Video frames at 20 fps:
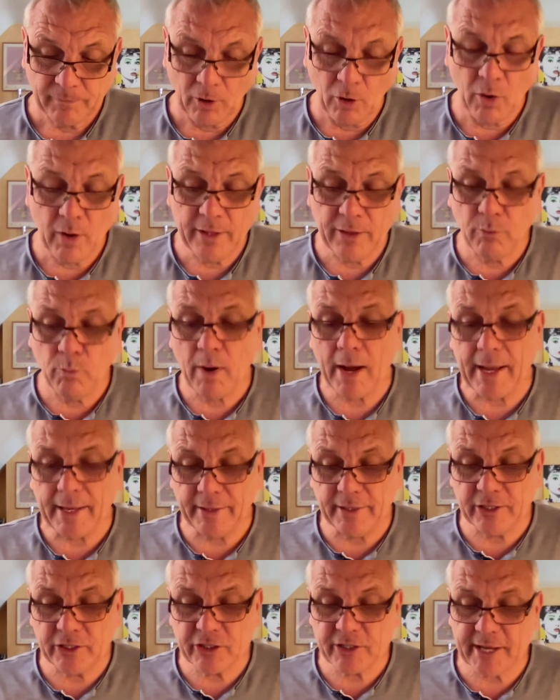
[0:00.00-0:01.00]
Either way,
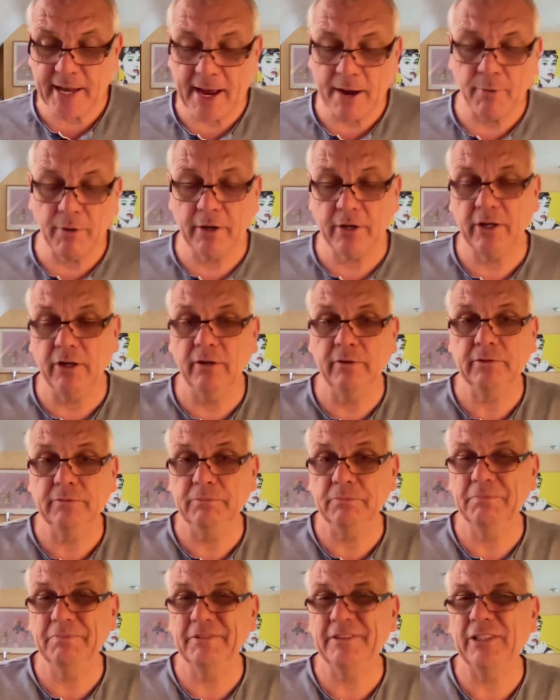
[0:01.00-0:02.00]
this Tower could...
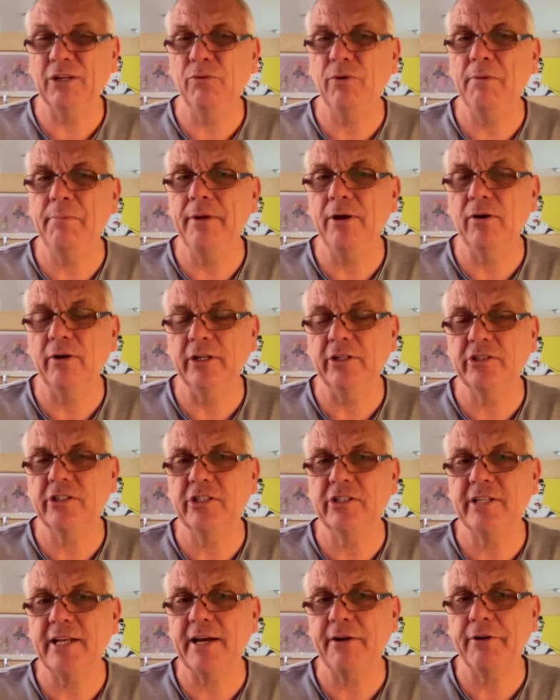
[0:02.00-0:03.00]
I will be honest,
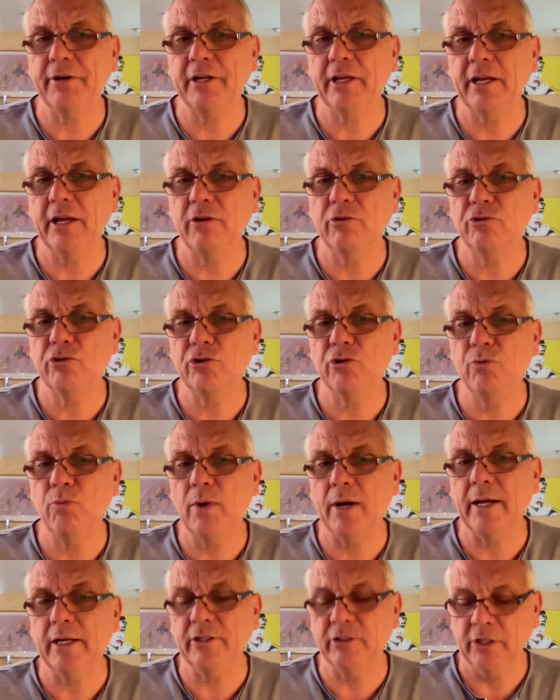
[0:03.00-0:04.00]
this Tower can go two
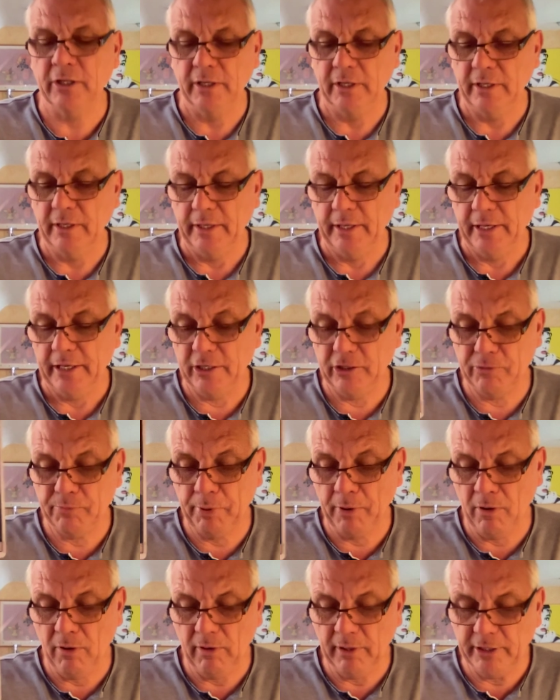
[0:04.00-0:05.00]
ways. It's
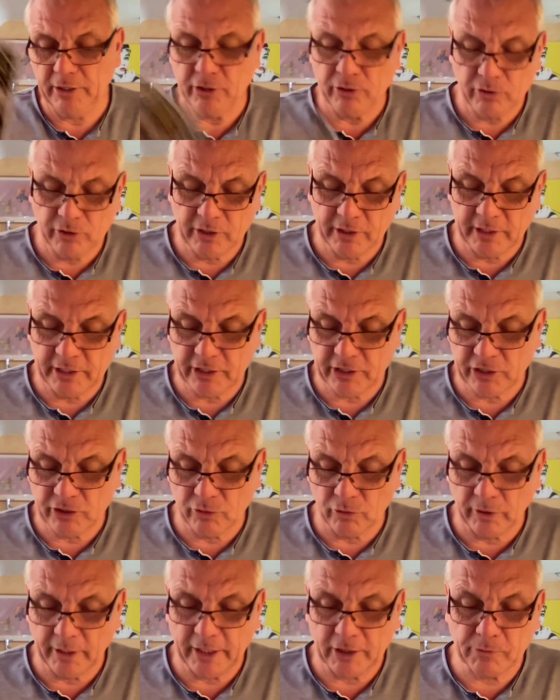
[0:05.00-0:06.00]
partly due to this
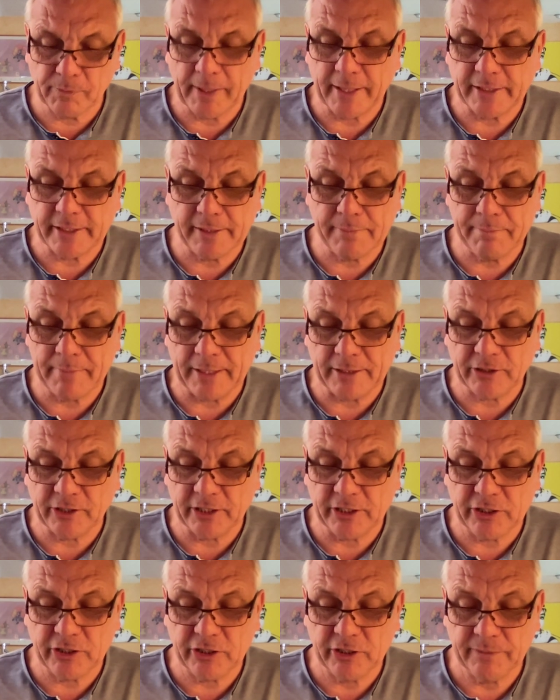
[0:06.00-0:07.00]
unexpected
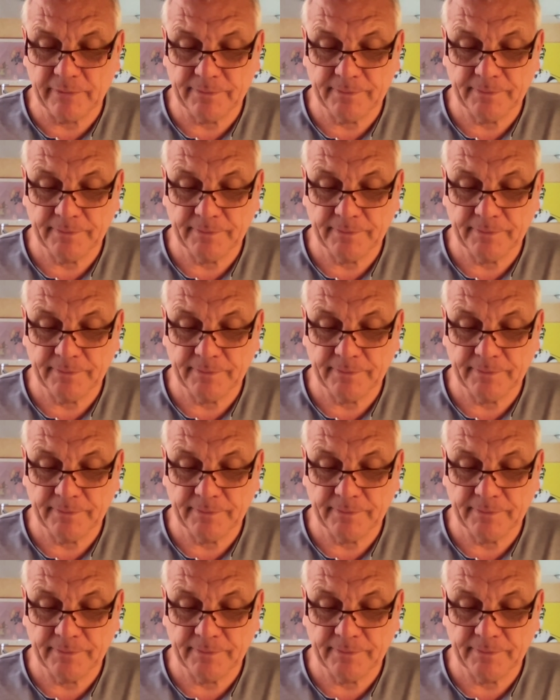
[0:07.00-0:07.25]
message.